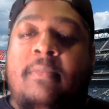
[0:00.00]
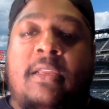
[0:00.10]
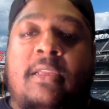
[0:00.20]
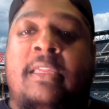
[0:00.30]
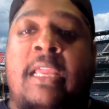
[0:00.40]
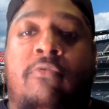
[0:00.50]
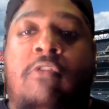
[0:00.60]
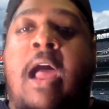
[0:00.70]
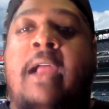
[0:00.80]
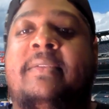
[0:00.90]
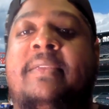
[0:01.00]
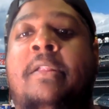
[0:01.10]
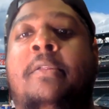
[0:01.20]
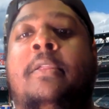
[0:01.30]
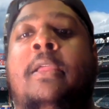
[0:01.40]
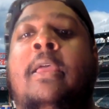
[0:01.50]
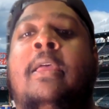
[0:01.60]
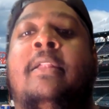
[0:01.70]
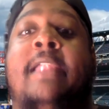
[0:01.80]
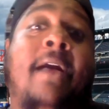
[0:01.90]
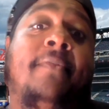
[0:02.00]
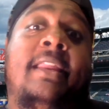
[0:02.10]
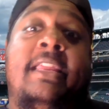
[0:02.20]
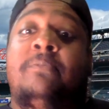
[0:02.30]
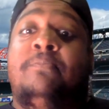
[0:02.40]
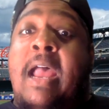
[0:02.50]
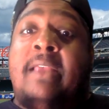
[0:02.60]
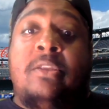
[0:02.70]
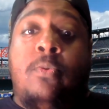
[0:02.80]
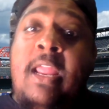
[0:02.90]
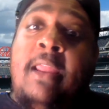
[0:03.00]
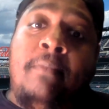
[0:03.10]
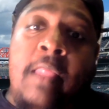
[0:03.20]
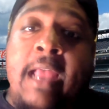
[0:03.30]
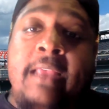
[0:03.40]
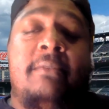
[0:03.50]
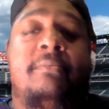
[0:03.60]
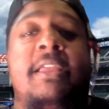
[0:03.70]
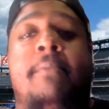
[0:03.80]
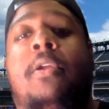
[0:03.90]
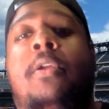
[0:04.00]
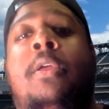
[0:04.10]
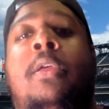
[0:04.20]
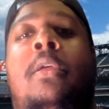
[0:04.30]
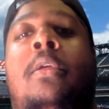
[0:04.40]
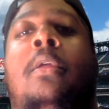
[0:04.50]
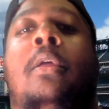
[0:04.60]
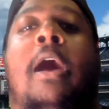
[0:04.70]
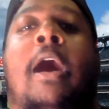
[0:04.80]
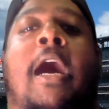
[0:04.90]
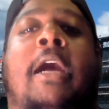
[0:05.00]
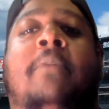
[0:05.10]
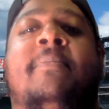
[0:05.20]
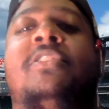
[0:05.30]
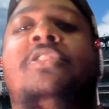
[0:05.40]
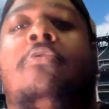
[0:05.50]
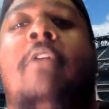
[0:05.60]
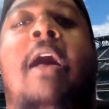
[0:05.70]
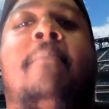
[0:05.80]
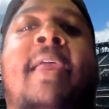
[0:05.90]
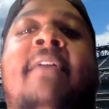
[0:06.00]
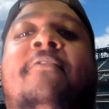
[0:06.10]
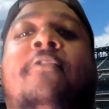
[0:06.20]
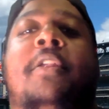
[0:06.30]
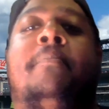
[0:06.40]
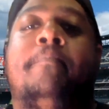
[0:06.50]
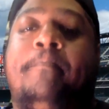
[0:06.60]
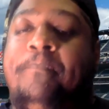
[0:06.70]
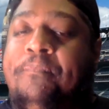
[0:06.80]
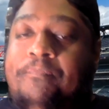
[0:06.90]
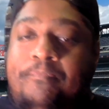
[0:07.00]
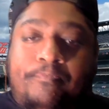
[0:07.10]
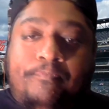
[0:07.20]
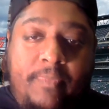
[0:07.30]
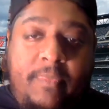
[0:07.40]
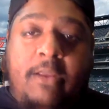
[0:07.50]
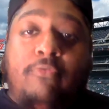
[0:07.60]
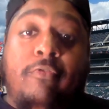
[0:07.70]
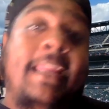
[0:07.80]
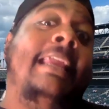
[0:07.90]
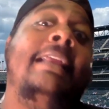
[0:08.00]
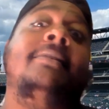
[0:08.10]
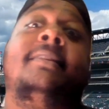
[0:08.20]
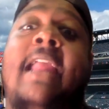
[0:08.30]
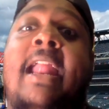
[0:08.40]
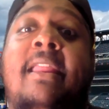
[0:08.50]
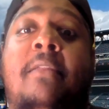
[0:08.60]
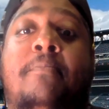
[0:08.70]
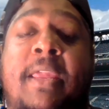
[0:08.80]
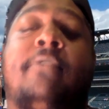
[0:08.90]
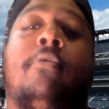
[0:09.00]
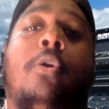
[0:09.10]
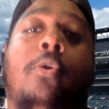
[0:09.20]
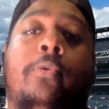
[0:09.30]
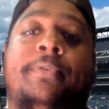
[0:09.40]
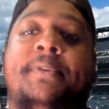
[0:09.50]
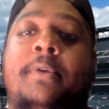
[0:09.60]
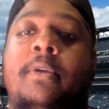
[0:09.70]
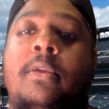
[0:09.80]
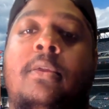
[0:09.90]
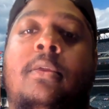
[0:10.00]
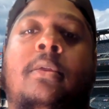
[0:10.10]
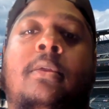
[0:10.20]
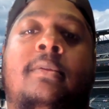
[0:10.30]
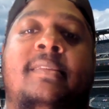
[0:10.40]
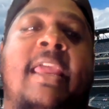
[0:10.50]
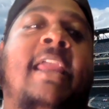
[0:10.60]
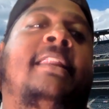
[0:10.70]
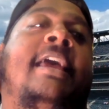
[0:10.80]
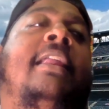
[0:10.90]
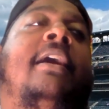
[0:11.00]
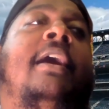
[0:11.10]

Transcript: to kick rocks, and now that he has passed away last September, Commissioner Rob Manfred reinstated Pete Rose, saying that